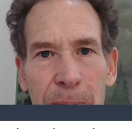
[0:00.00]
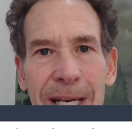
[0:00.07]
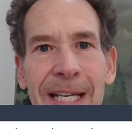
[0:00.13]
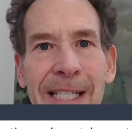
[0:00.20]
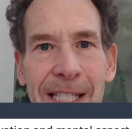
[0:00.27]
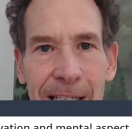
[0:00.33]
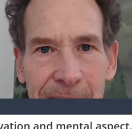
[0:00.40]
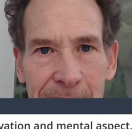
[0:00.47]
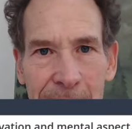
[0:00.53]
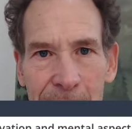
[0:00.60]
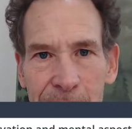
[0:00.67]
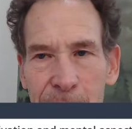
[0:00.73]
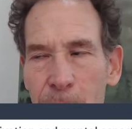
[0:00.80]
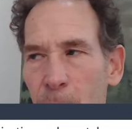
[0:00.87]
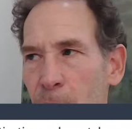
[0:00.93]
be
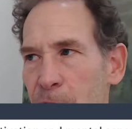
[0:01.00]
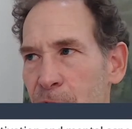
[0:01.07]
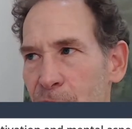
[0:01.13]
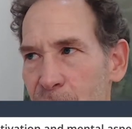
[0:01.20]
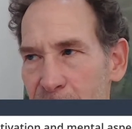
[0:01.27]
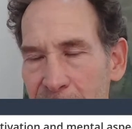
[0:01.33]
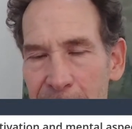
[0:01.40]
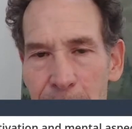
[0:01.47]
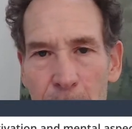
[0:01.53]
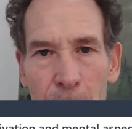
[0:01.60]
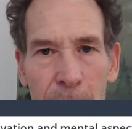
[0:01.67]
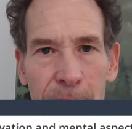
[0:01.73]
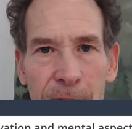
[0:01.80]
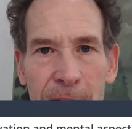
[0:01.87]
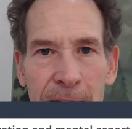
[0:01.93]
successful, to stay
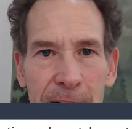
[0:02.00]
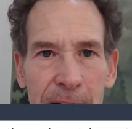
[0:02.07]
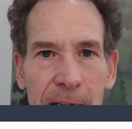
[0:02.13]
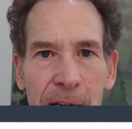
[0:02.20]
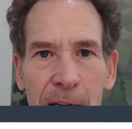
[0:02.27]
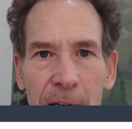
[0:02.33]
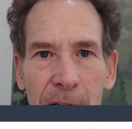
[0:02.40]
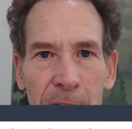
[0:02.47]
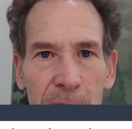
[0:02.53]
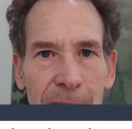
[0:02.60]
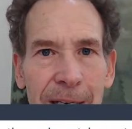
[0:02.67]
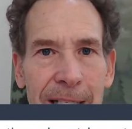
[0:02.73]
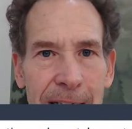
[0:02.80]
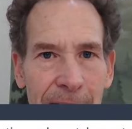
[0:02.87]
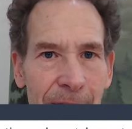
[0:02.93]
motivated, you
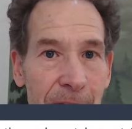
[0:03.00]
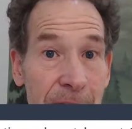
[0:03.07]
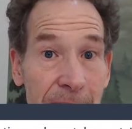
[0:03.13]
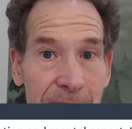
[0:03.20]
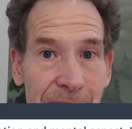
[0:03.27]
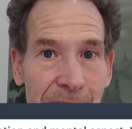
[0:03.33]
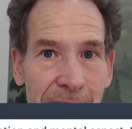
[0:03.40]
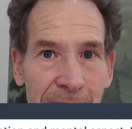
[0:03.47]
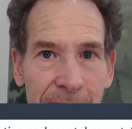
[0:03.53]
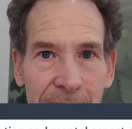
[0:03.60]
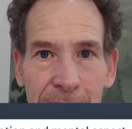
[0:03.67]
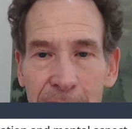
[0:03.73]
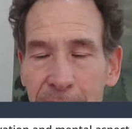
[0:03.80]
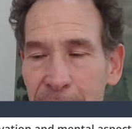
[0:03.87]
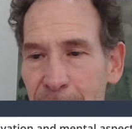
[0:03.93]
need to have a thick skin.
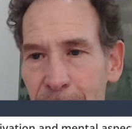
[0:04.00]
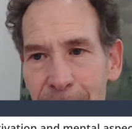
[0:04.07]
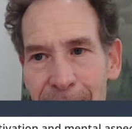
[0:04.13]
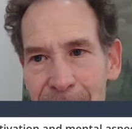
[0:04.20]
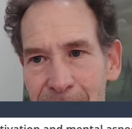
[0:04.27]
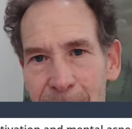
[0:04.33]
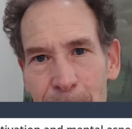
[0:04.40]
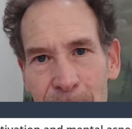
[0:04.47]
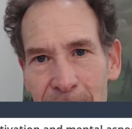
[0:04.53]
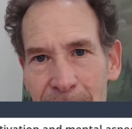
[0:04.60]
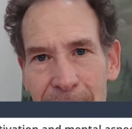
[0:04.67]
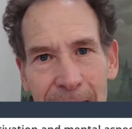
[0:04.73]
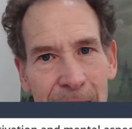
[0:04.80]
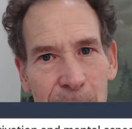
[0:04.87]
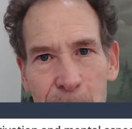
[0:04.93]
That's
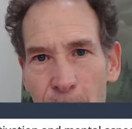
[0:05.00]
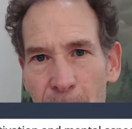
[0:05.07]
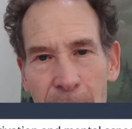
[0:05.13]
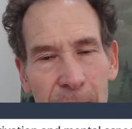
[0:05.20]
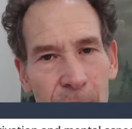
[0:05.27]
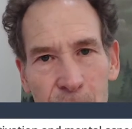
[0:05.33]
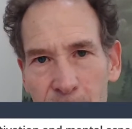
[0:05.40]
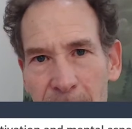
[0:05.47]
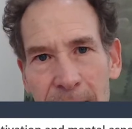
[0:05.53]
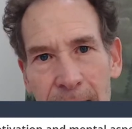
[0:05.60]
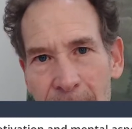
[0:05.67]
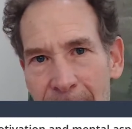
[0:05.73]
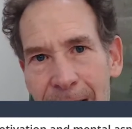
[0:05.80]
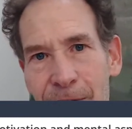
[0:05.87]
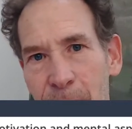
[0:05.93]
part of the training
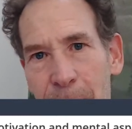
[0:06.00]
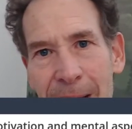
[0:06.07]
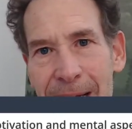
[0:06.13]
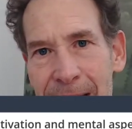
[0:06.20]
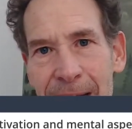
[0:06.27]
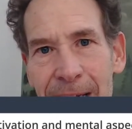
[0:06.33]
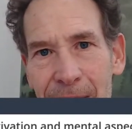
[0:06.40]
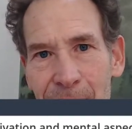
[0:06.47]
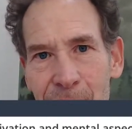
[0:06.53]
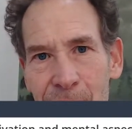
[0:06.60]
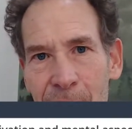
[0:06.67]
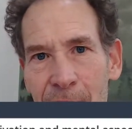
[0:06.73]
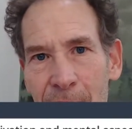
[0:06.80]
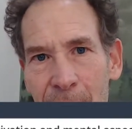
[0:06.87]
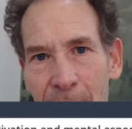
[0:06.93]
I have with my kids.
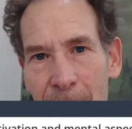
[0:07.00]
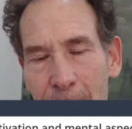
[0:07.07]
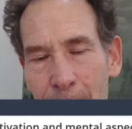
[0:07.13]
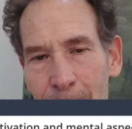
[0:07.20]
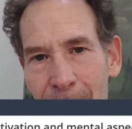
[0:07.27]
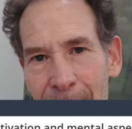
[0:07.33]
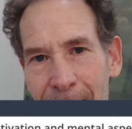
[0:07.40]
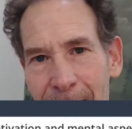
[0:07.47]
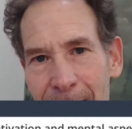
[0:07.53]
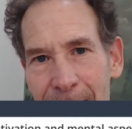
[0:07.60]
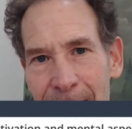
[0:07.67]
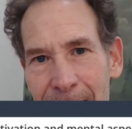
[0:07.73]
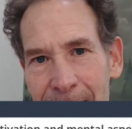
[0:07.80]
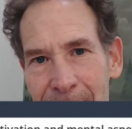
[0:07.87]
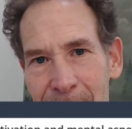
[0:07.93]

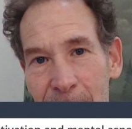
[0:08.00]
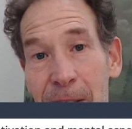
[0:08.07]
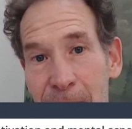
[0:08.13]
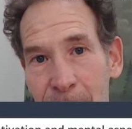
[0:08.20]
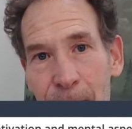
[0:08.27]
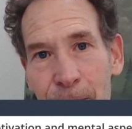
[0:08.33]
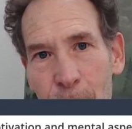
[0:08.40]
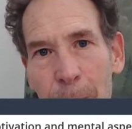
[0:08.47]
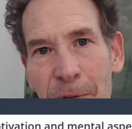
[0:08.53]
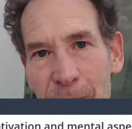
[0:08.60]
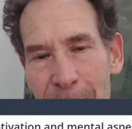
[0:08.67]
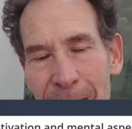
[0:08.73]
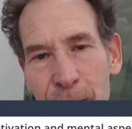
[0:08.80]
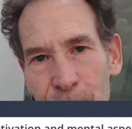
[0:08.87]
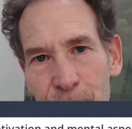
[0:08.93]
It's a form of
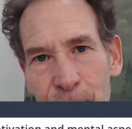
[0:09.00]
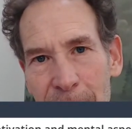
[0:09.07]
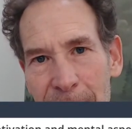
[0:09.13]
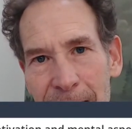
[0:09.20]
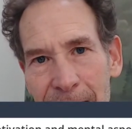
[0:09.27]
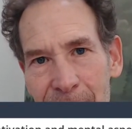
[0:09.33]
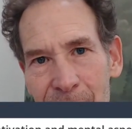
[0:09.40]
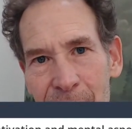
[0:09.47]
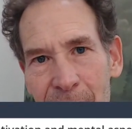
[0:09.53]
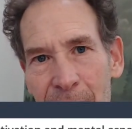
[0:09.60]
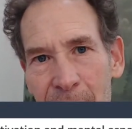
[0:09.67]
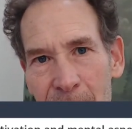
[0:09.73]
mental training, is,